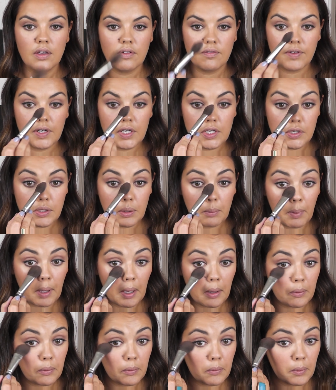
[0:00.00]
finishing
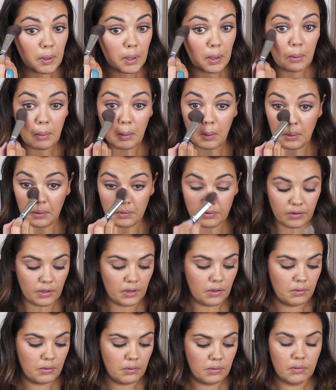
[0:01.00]
powder as well,
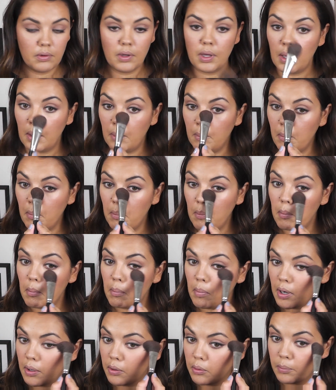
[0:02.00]
so
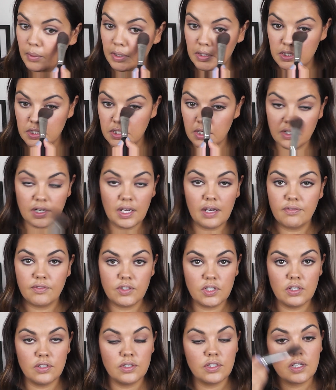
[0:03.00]
by all means you don't have
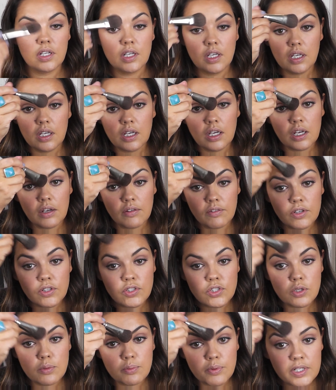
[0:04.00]
to use a
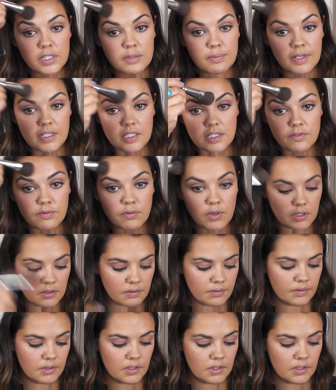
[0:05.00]
super expensive one.